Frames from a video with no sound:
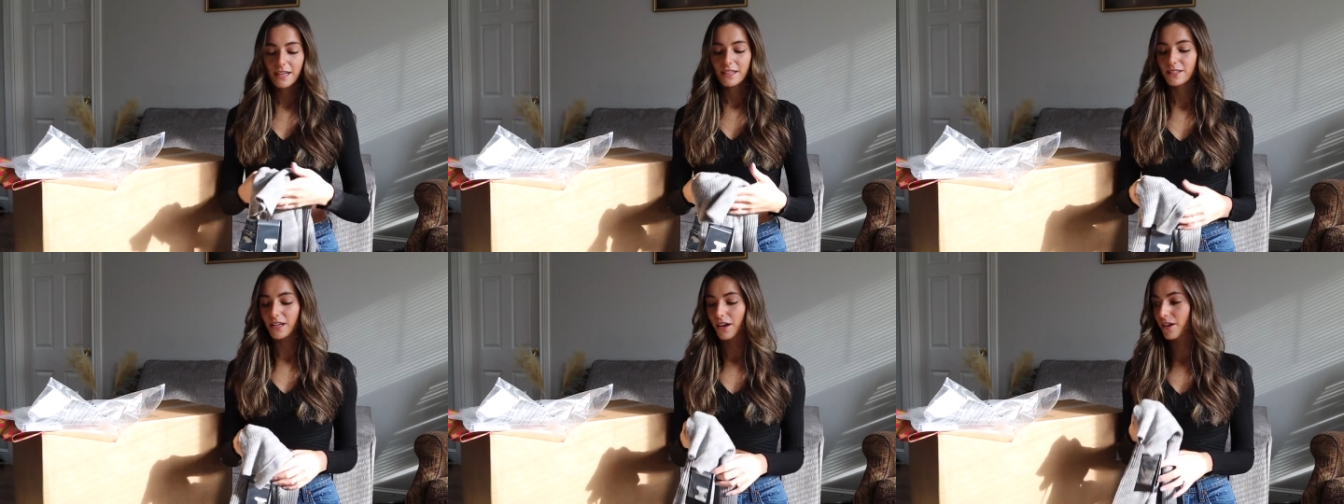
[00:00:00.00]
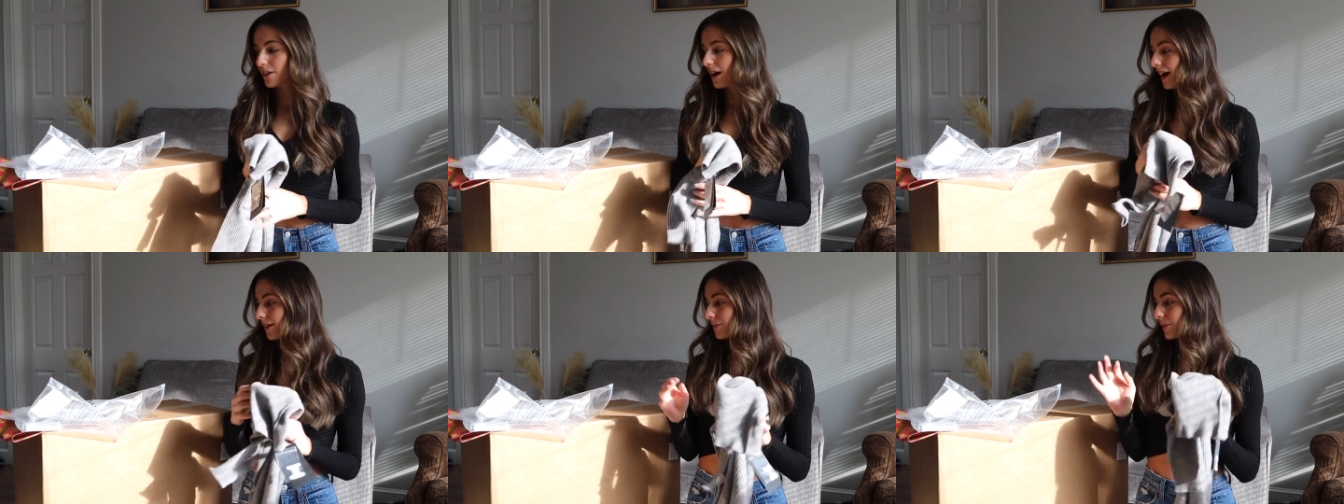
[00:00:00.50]
So
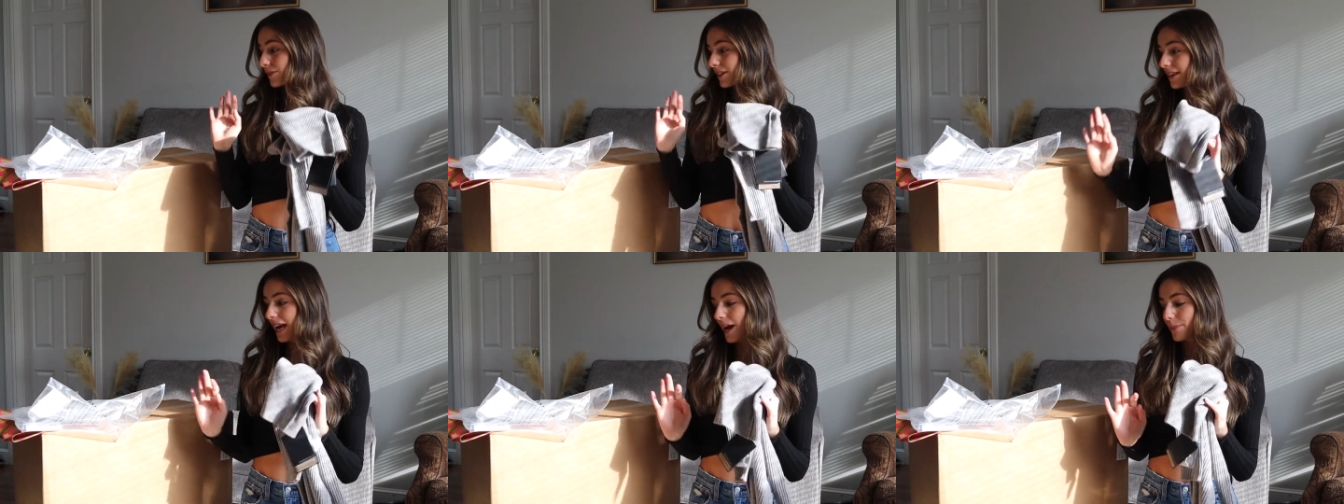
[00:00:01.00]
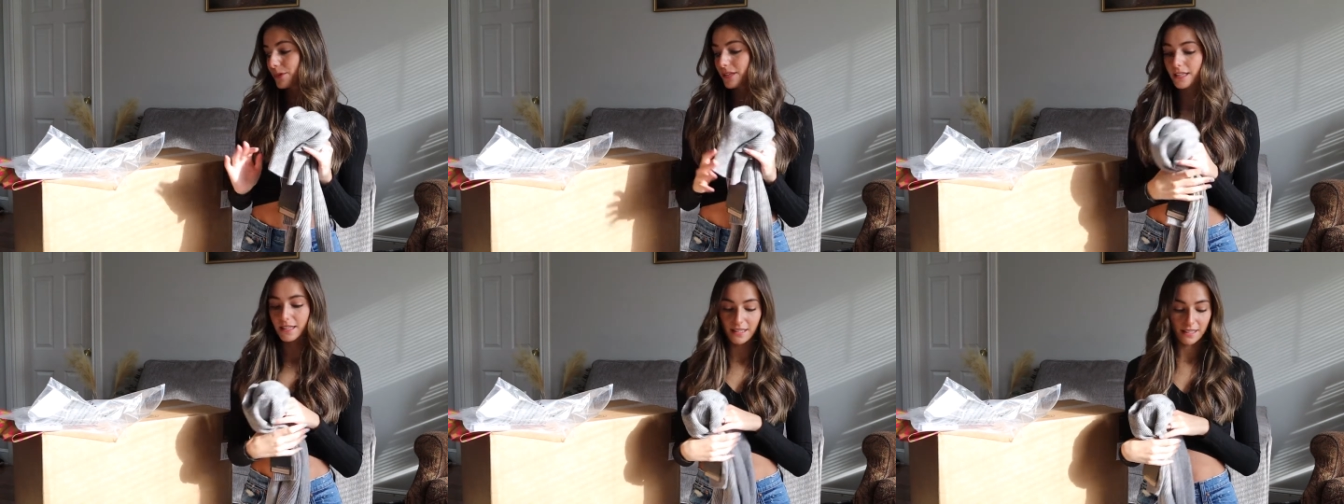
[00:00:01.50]
I'm really happy with
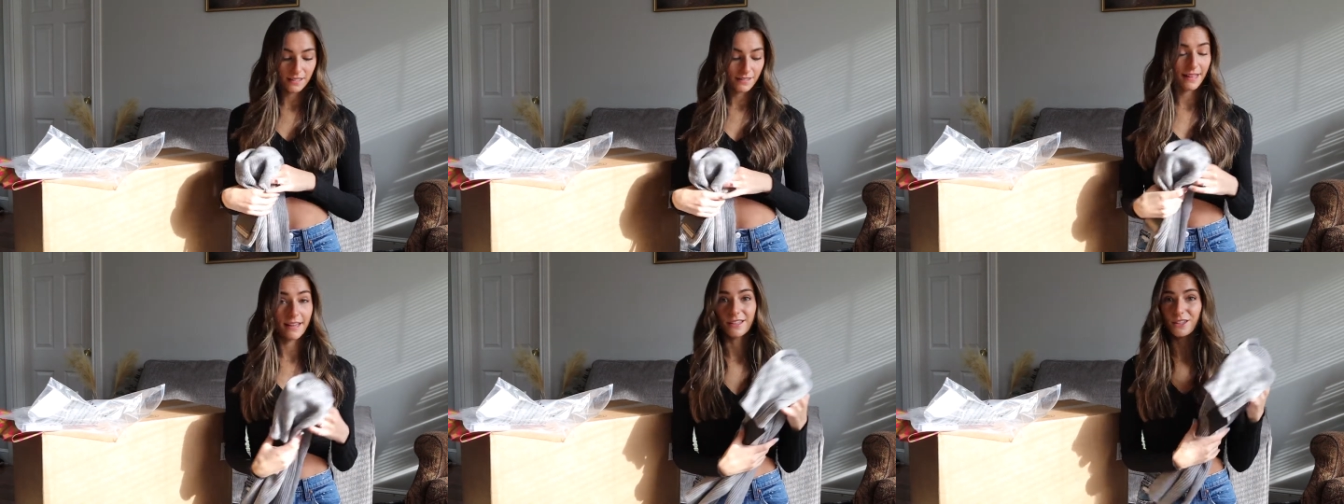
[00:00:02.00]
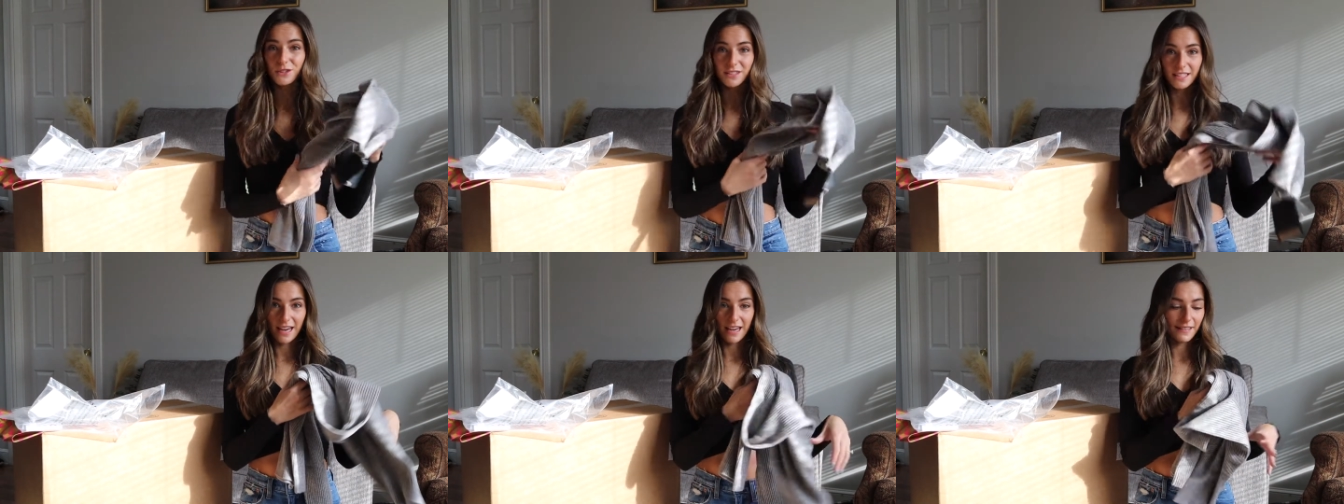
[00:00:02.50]
these. Thank you,
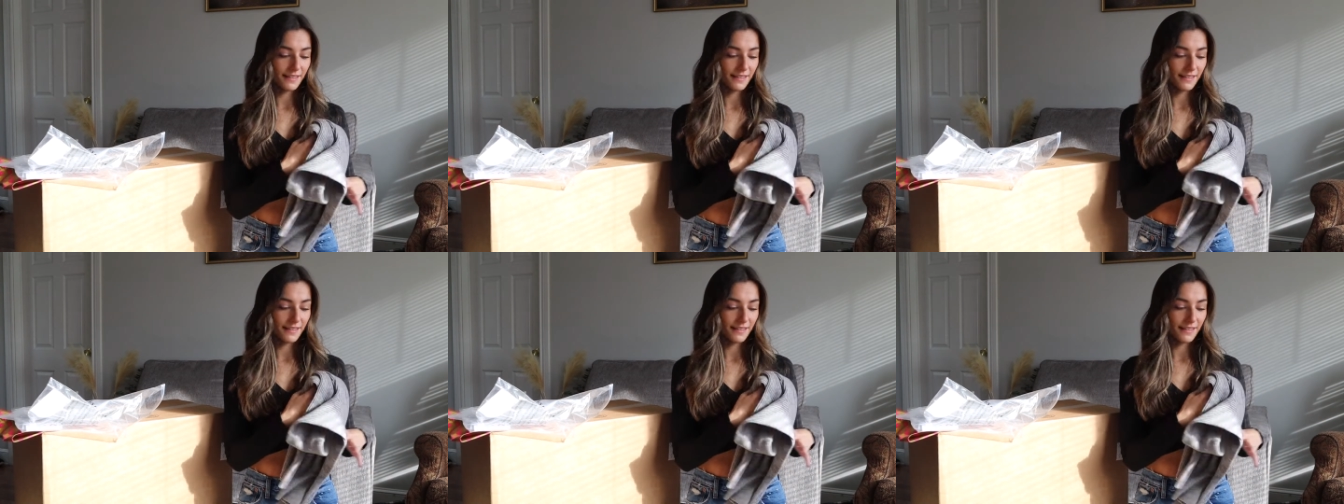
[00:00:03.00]
State.